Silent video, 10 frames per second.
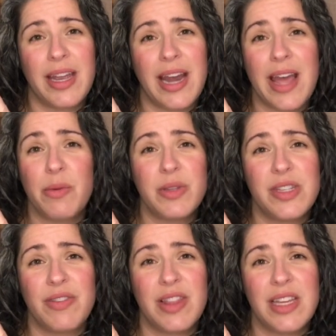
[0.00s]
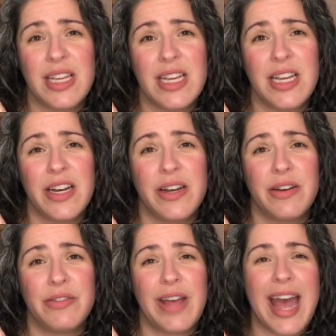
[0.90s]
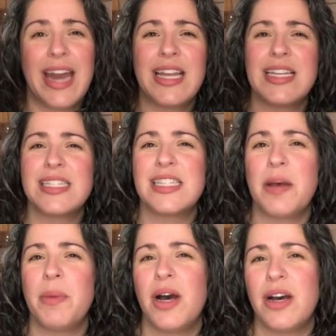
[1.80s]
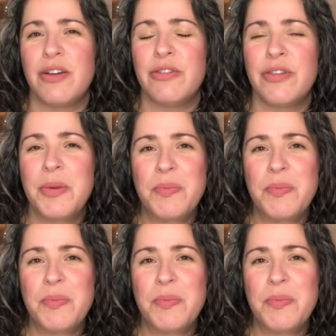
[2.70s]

And I was even thinking of adding some of